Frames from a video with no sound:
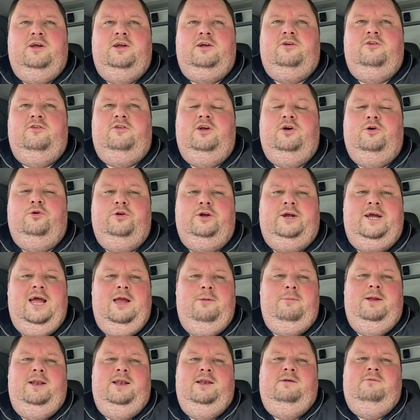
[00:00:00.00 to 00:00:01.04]
because the order
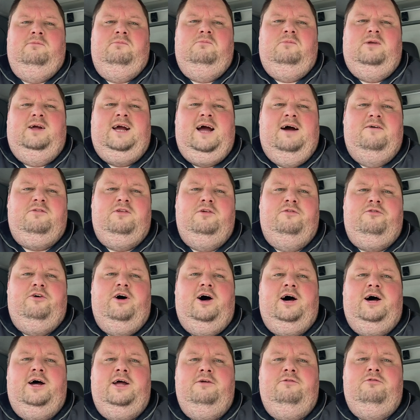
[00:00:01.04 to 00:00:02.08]
came in like after
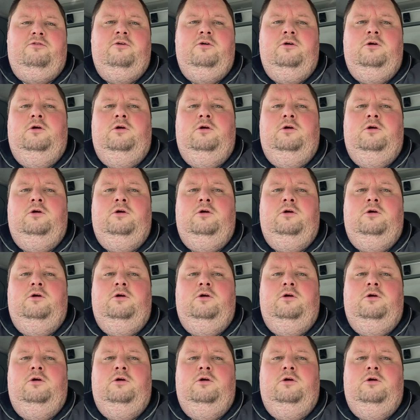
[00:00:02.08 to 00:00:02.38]
5,